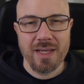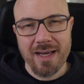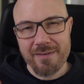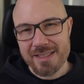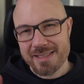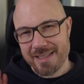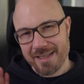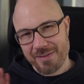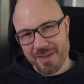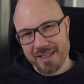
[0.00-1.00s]
Having
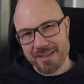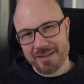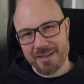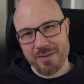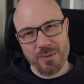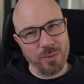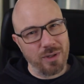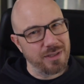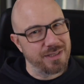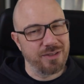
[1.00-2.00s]
said that, the
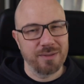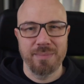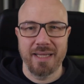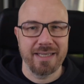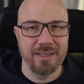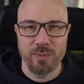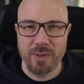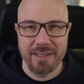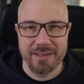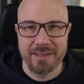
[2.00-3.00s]
world is not black and
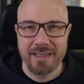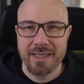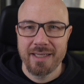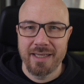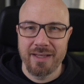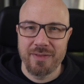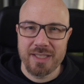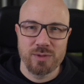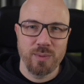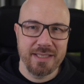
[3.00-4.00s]
white. And
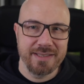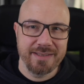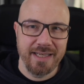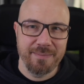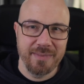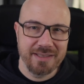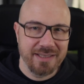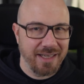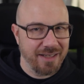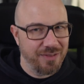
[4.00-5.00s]
that's why statements
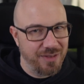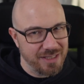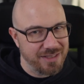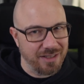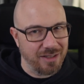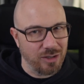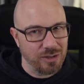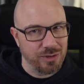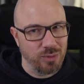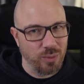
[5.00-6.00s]
like this are
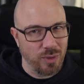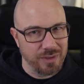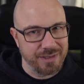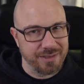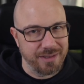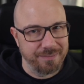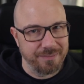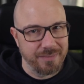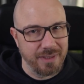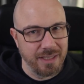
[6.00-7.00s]
also worrisome.
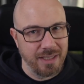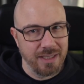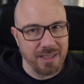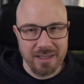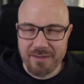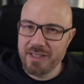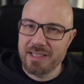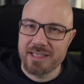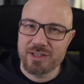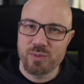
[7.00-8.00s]
Living in
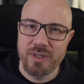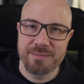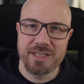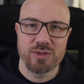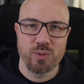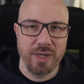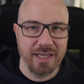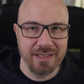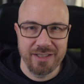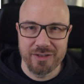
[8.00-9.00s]
extremes is
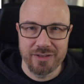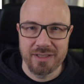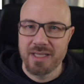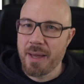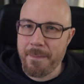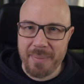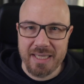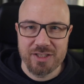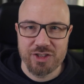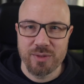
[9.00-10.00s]
rarely good.
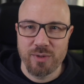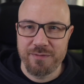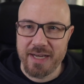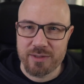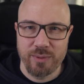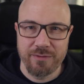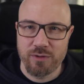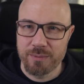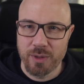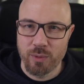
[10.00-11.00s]
banishing refactoring
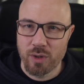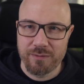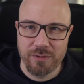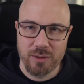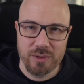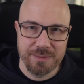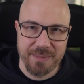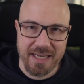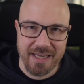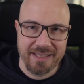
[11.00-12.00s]
from your workflow is
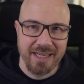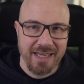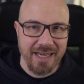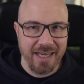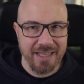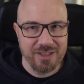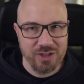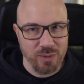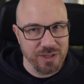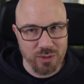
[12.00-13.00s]
bad, and
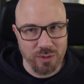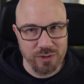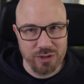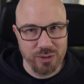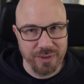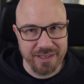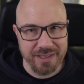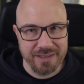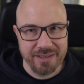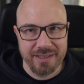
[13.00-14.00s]
so is overdoing it.